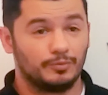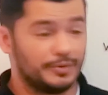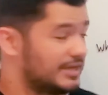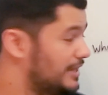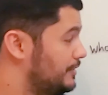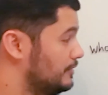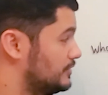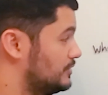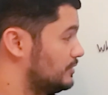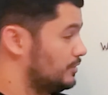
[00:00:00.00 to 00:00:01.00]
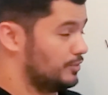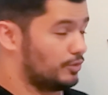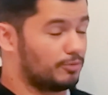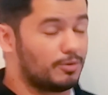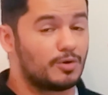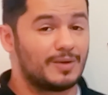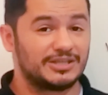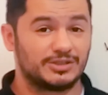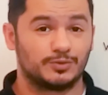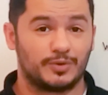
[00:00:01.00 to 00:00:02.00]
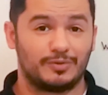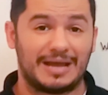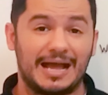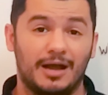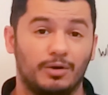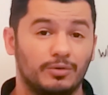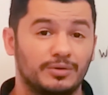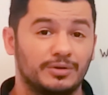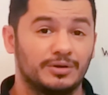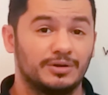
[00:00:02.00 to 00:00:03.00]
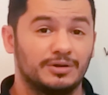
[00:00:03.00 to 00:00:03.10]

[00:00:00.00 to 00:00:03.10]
We can use normal questions with how.